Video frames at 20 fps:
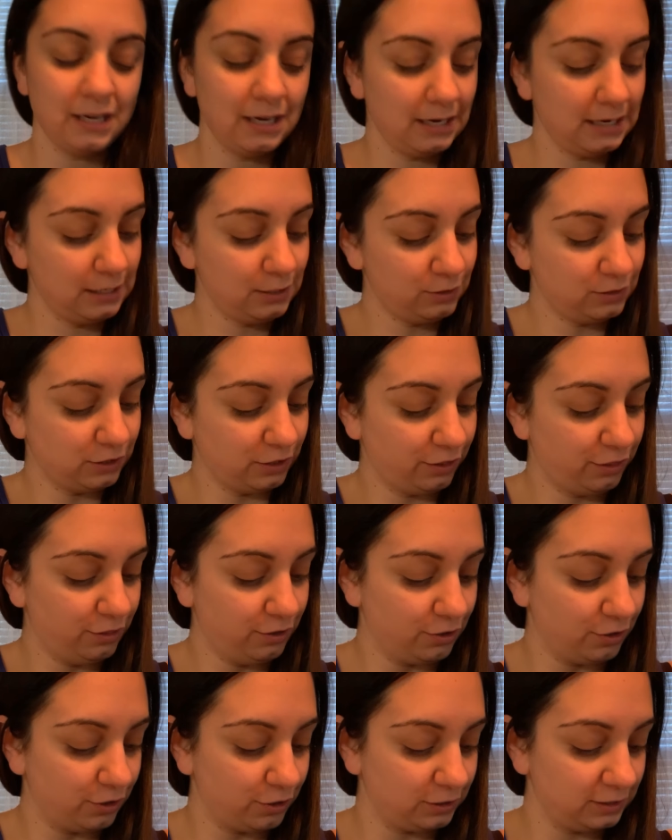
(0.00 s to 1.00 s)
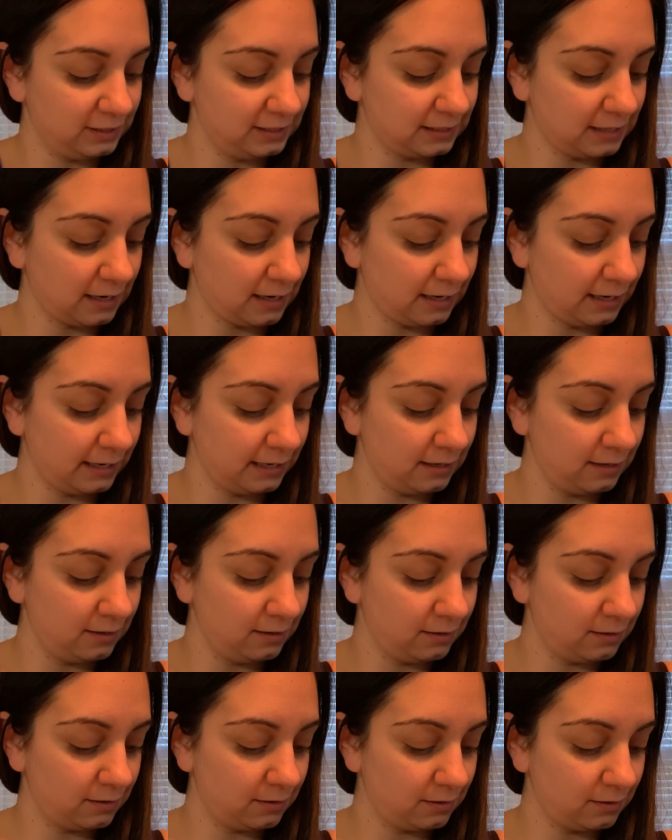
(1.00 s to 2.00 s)
Here's a third side
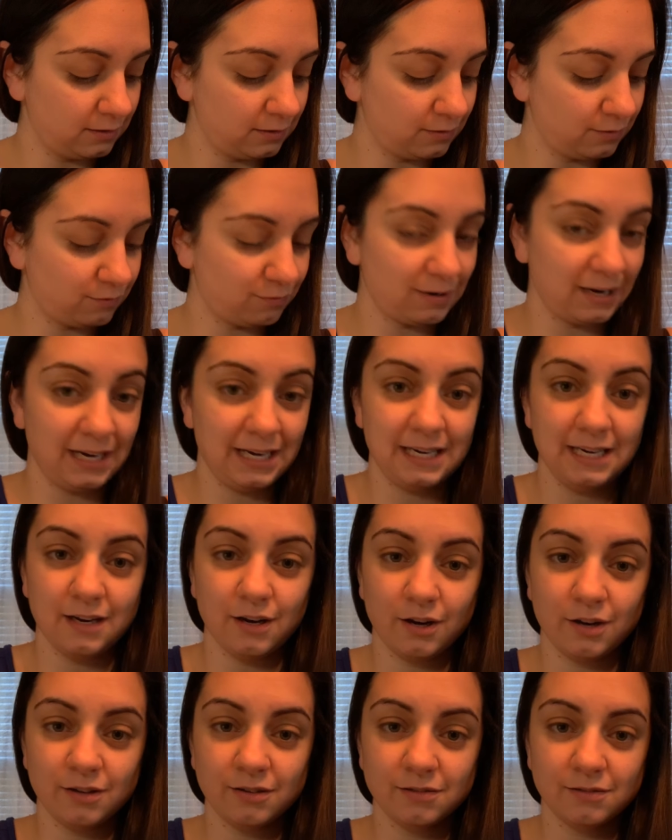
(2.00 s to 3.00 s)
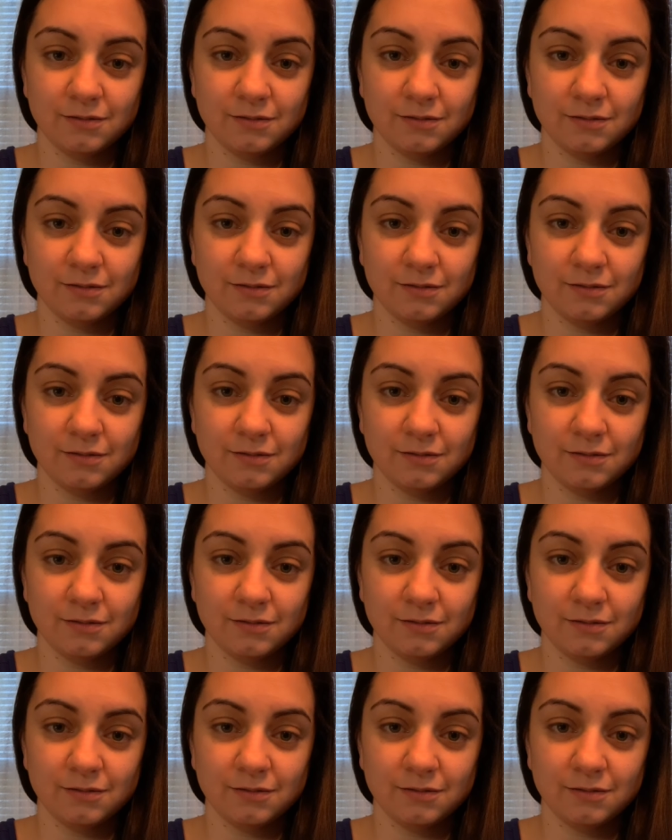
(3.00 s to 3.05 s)
right here,